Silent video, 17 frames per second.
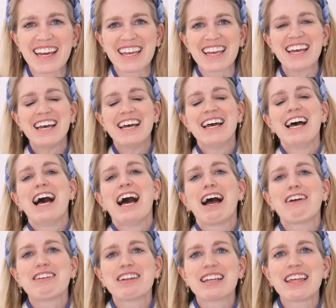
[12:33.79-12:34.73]
like,
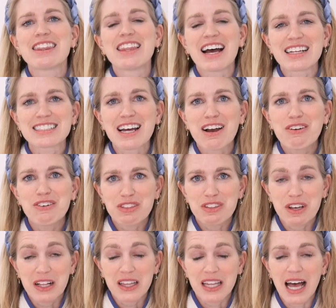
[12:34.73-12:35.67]
I mean, that's how
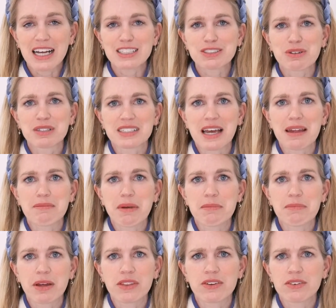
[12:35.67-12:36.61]
the glass was. And my
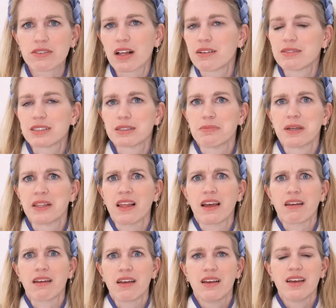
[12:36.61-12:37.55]
mother in law was a bit
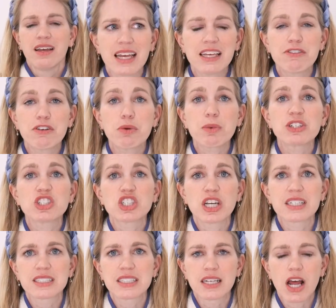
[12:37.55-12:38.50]
like, even when
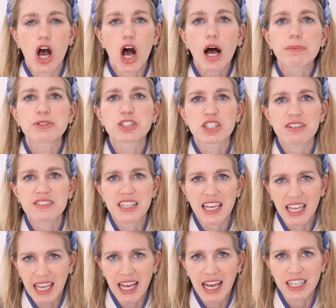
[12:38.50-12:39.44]
she has an option of
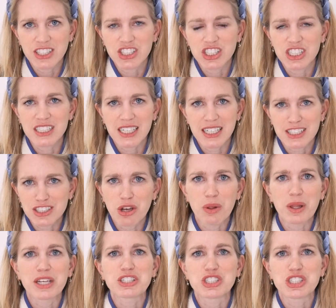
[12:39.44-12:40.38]
taking ice, she says
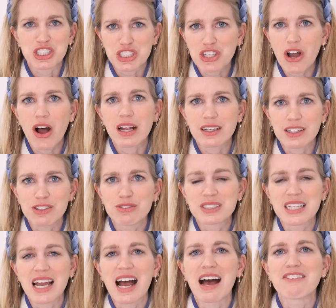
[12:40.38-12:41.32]
no, like she's not
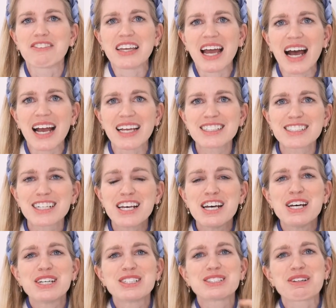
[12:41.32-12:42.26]
used to having ice.
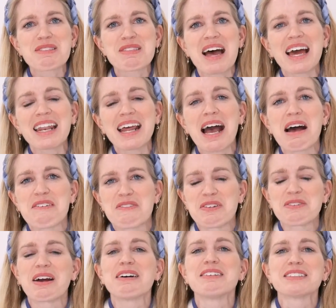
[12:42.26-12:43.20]
So that
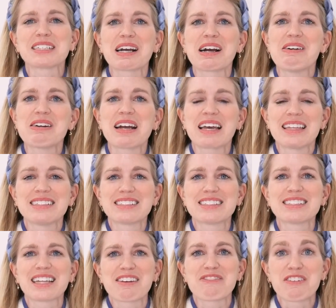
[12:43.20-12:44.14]
happened where I was like, okay,
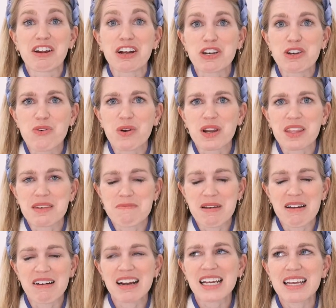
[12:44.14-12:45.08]
this is like very North
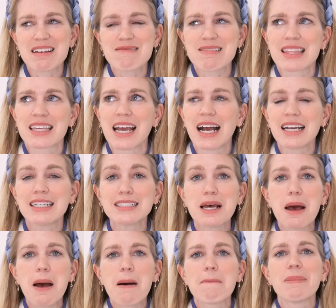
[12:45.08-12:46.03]
American with the
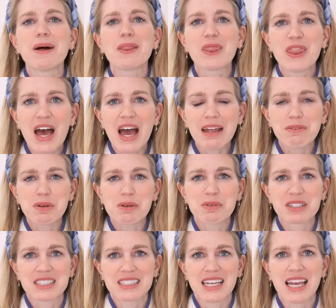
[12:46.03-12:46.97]
ice. But then we
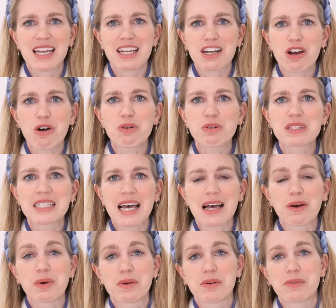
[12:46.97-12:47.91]
were staying in a
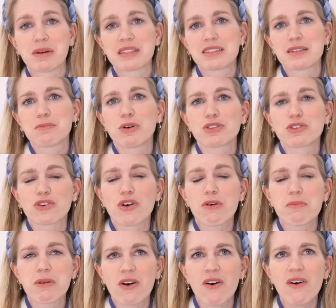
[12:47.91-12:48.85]
hotel when we went to Mont
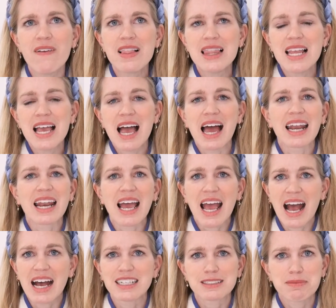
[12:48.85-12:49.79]
Tremblant, and I
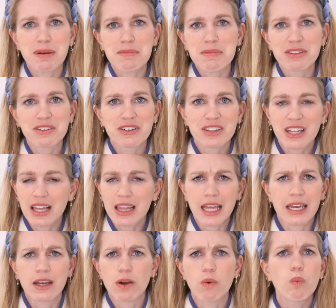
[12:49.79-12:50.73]
asked my mother in law,
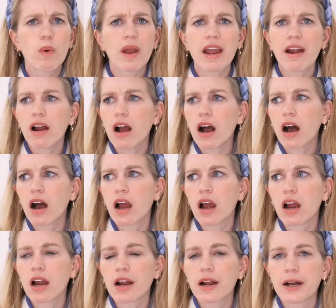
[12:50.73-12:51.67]
like, where
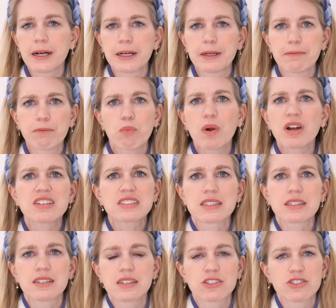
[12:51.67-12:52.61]
are, um,
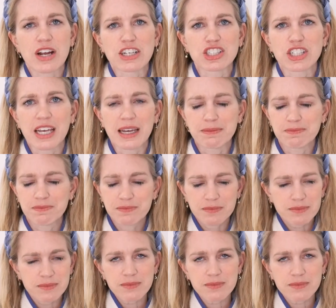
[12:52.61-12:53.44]
where's the trash can?